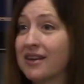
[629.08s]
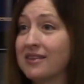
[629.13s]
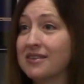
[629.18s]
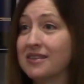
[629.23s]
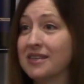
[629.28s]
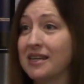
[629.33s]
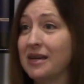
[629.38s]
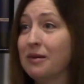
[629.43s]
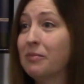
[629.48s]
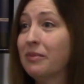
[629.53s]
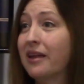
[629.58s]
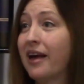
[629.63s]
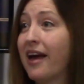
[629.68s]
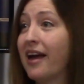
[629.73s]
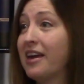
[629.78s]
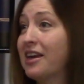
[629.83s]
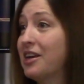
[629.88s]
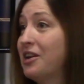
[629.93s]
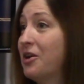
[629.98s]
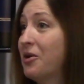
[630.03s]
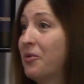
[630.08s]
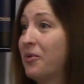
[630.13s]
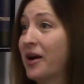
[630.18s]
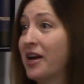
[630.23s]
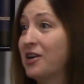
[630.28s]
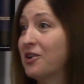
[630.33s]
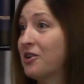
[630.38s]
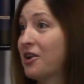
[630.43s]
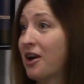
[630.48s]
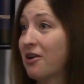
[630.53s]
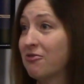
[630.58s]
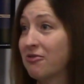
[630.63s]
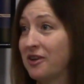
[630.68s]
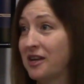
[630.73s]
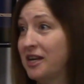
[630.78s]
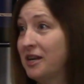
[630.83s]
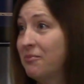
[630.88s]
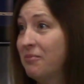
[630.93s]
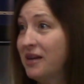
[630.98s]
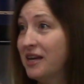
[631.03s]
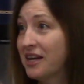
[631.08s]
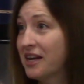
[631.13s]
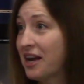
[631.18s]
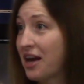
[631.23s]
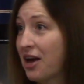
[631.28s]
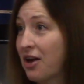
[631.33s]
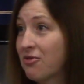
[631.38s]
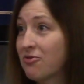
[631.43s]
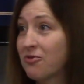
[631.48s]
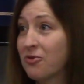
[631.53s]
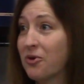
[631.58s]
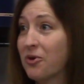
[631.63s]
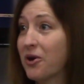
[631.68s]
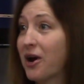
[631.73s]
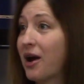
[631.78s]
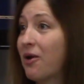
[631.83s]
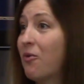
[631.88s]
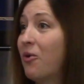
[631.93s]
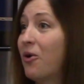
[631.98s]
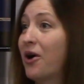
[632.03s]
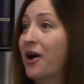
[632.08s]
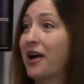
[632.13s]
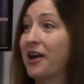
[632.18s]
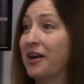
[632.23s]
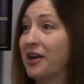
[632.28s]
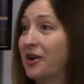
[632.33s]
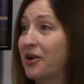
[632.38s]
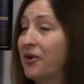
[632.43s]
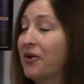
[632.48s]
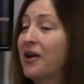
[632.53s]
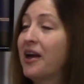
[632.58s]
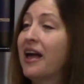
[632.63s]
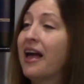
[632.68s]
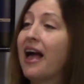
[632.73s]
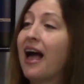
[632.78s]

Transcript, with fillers: it seem like, you know what, you're not feeding me enough or I want, you know,